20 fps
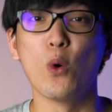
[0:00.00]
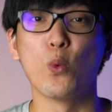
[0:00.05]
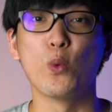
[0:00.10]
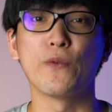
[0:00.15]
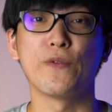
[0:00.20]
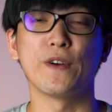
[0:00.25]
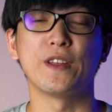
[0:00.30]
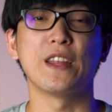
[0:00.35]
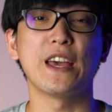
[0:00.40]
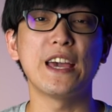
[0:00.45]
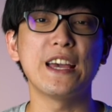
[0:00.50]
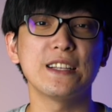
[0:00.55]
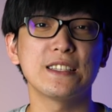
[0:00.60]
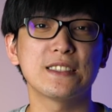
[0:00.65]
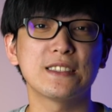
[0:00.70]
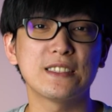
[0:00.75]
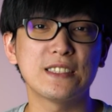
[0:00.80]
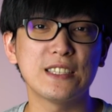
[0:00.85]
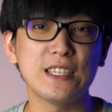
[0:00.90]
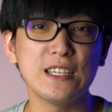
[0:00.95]
with an
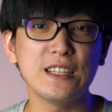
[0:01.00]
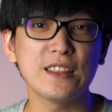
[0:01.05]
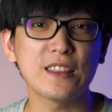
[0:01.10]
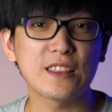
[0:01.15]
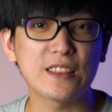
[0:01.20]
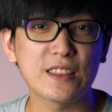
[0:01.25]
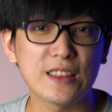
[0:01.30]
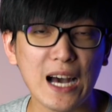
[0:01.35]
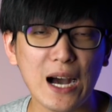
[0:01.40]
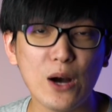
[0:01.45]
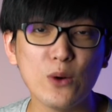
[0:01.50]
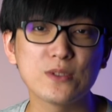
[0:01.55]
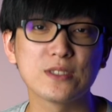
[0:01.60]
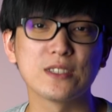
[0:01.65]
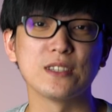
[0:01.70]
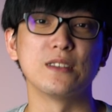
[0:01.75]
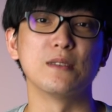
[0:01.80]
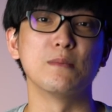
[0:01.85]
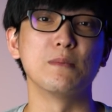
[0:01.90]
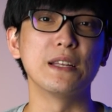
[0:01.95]

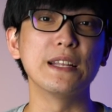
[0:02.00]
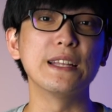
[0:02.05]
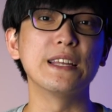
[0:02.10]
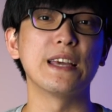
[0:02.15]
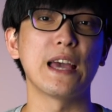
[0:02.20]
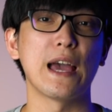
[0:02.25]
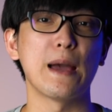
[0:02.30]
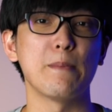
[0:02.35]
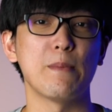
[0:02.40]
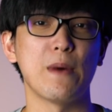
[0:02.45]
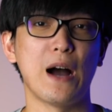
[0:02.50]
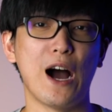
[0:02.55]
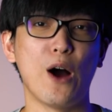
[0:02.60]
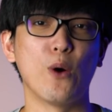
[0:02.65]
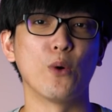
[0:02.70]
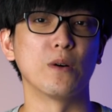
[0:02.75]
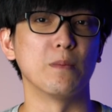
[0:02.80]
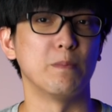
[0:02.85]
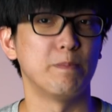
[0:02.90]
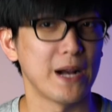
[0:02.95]
18,000
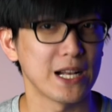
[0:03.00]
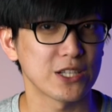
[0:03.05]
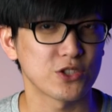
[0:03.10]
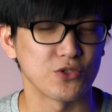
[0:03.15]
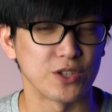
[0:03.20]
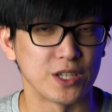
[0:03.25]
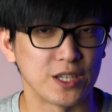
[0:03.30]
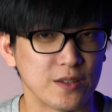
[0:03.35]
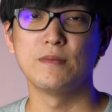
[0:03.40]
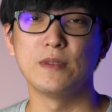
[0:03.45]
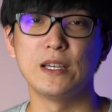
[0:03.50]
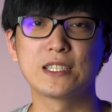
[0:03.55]
mAh battery.